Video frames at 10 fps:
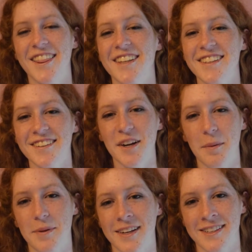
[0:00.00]
These are
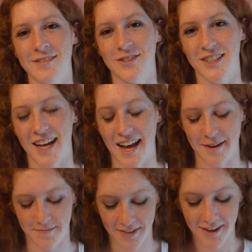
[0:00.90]
our picks of
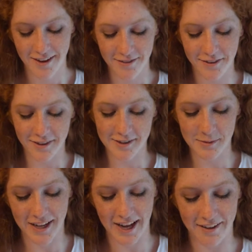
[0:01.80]
July. First
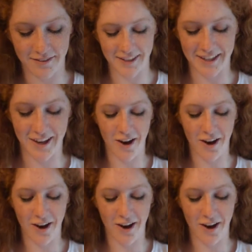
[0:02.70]
we have the